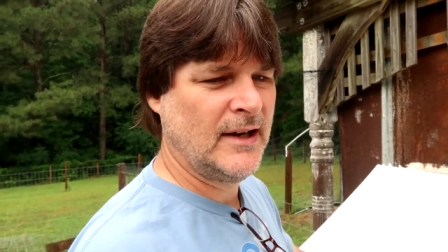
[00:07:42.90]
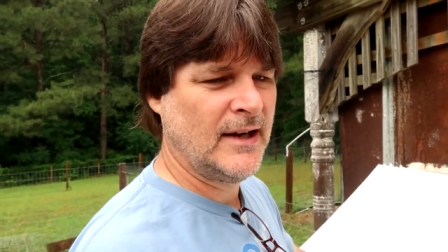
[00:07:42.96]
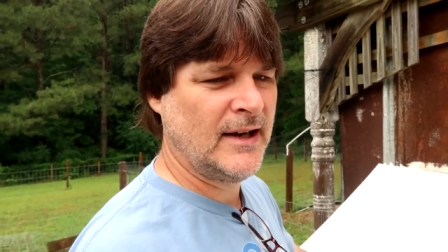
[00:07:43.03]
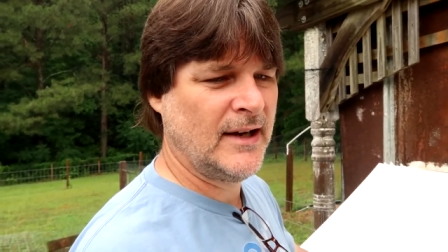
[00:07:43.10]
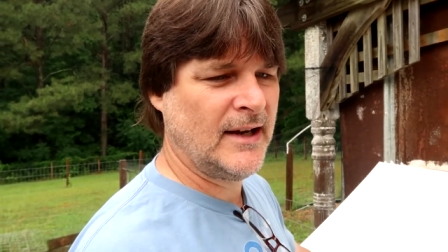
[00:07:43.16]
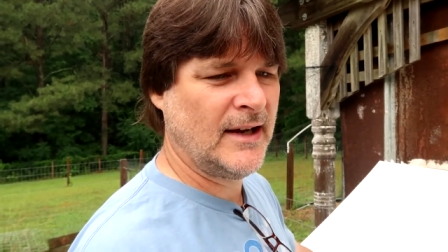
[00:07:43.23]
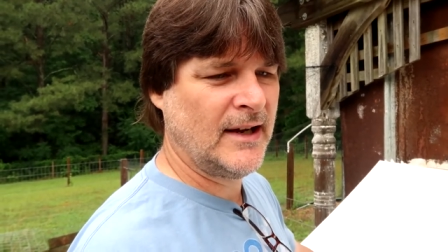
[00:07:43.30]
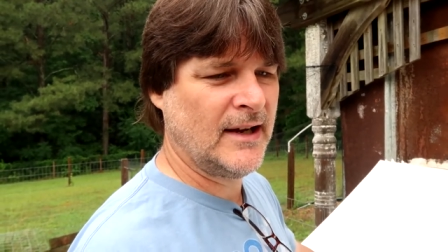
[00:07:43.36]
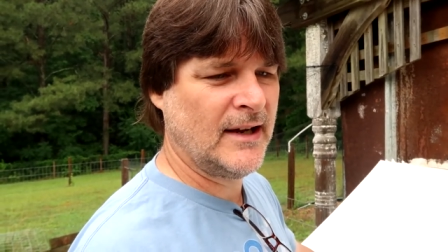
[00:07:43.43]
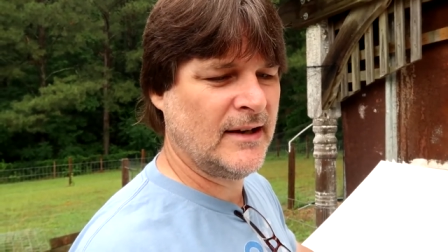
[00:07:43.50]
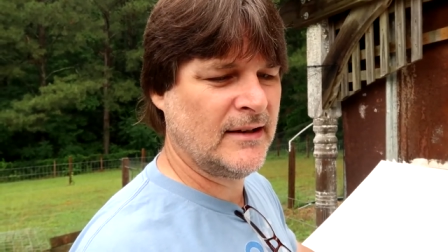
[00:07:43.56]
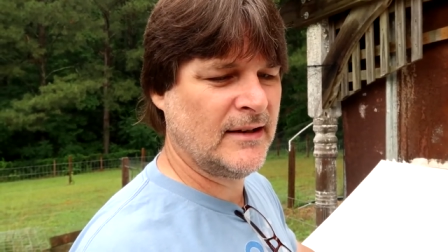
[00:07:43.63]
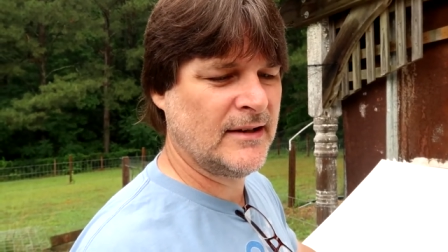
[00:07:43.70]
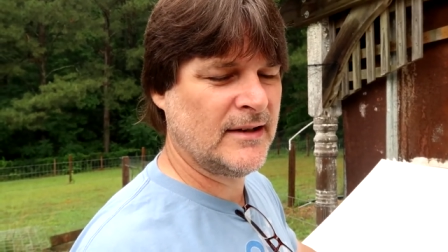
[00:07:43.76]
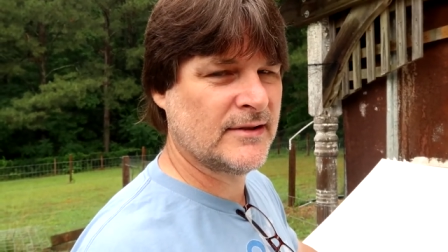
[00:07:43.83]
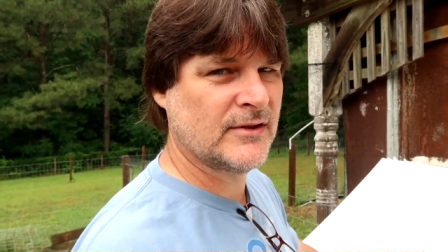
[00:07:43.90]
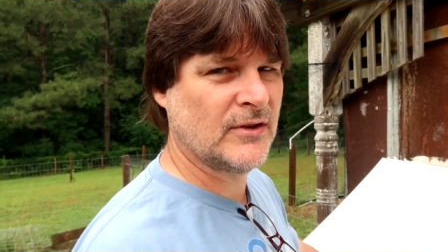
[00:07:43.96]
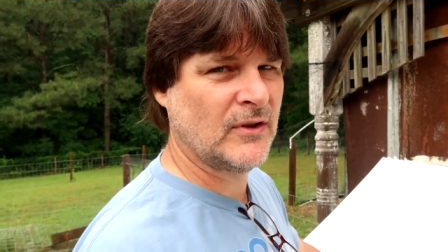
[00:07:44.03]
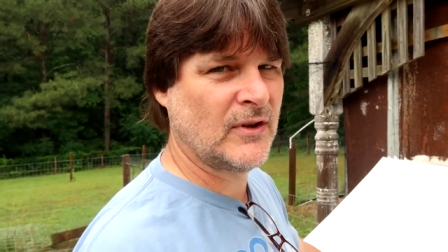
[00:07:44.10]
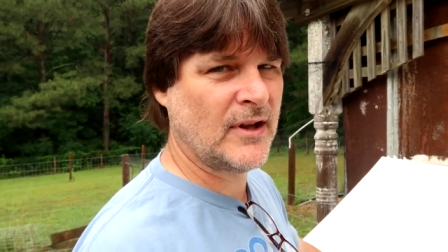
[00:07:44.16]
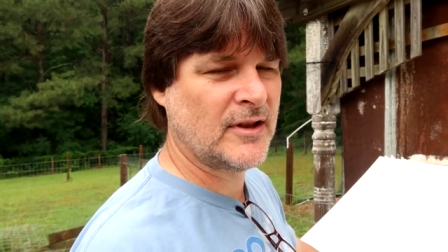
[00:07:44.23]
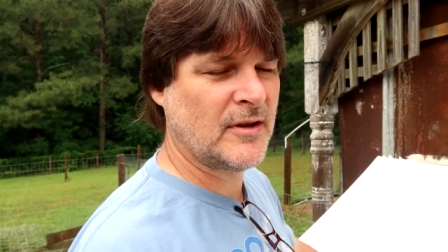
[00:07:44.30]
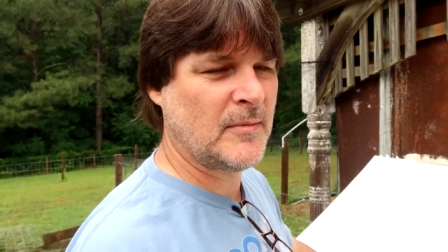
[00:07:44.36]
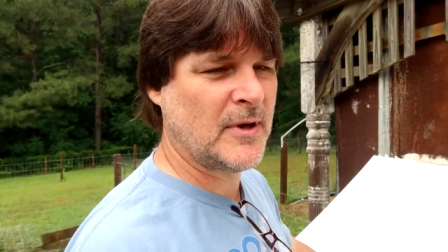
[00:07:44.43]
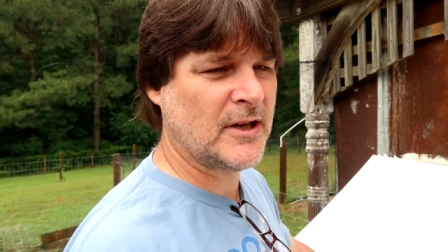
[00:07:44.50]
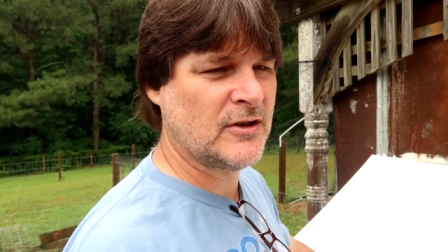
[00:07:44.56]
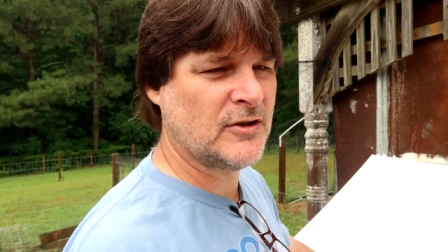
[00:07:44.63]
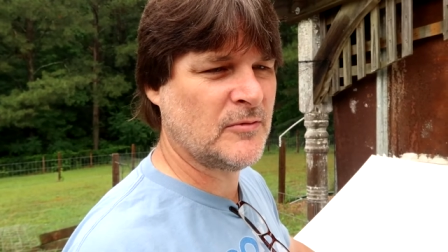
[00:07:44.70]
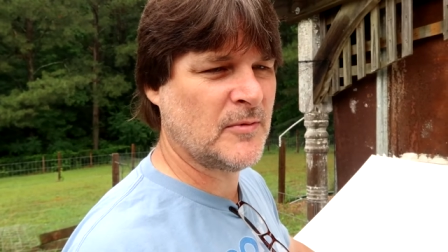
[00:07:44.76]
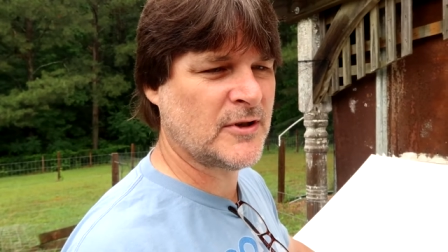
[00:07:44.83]
and it doesn't look like they're
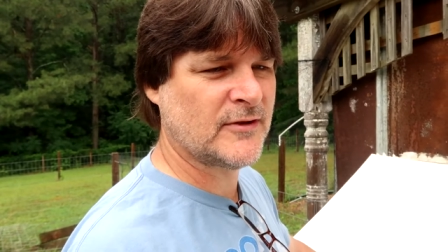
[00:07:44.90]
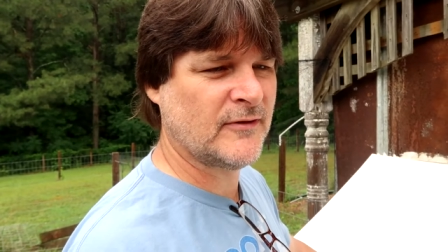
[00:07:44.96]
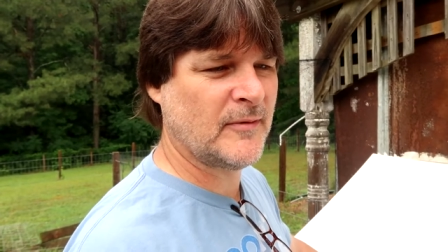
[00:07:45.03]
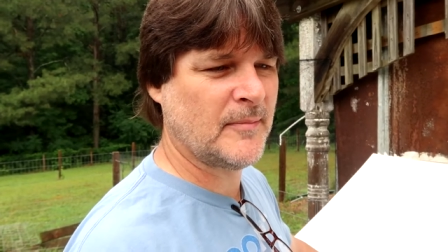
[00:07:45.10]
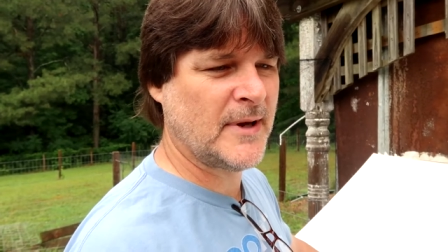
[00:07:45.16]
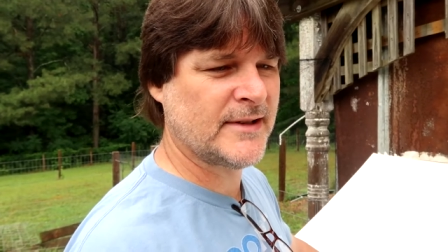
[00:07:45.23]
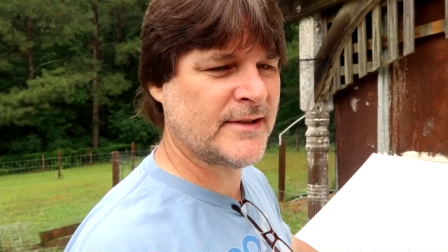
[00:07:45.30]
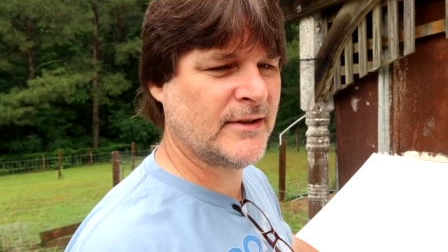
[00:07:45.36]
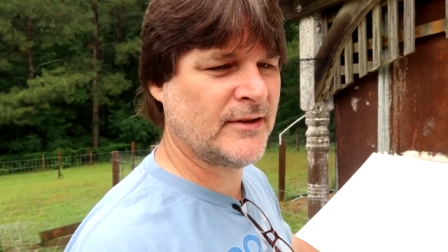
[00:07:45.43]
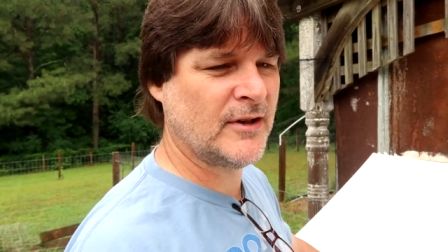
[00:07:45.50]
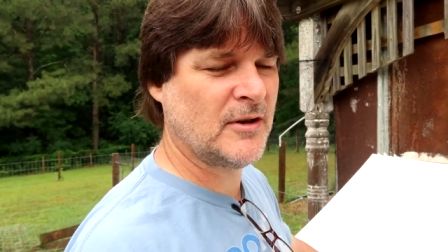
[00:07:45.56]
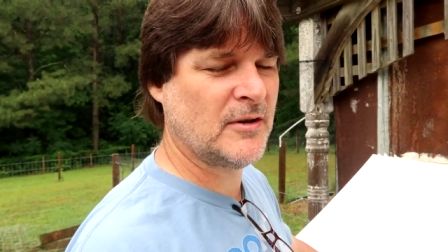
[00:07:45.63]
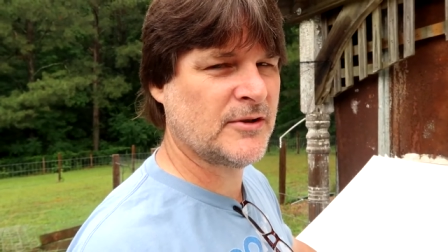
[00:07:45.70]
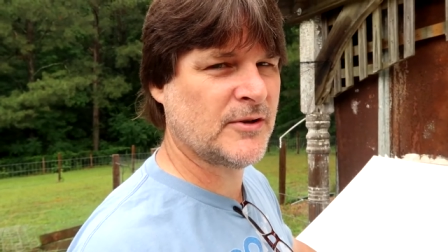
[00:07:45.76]
making too much of a mess in there.